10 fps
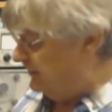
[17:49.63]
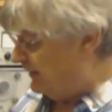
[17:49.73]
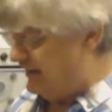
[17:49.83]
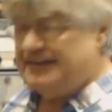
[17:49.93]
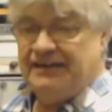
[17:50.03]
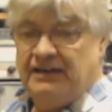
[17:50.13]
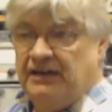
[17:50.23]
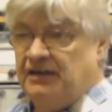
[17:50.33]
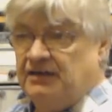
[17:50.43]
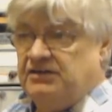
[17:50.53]
right,
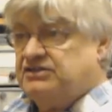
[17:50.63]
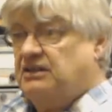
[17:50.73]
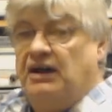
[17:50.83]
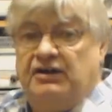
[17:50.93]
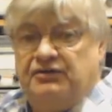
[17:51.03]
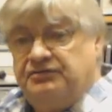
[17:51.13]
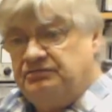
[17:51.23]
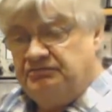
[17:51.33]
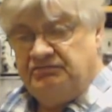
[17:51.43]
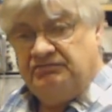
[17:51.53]
just kind
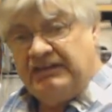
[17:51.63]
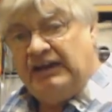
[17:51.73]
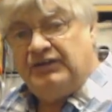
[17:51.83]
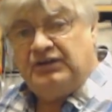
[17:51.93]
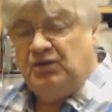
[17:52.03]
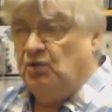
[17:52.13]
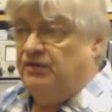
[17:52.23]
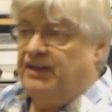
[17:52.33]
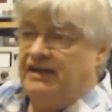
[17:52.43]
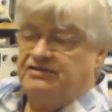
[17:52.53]
of round the
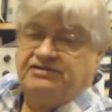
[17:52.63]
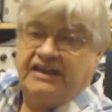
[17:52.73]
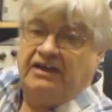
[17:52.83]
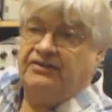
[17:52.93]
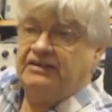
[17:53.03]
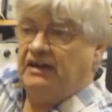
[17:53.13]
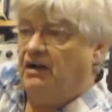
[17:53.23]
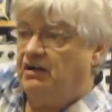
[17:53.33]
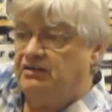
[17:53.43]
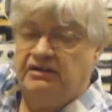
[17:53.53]
corner of the house, down the
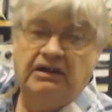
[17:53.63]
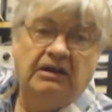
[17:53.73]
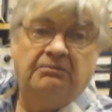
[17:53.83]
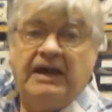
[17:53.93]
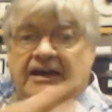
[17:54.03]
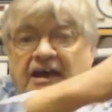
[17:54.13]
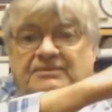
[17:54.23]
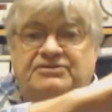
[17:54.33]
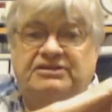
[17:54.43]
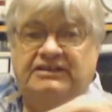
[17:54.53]
garden, back
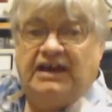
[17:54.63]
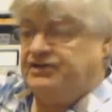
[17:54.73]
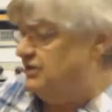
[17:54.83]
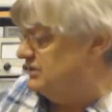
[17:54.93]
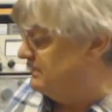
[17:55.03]
up to the gutter.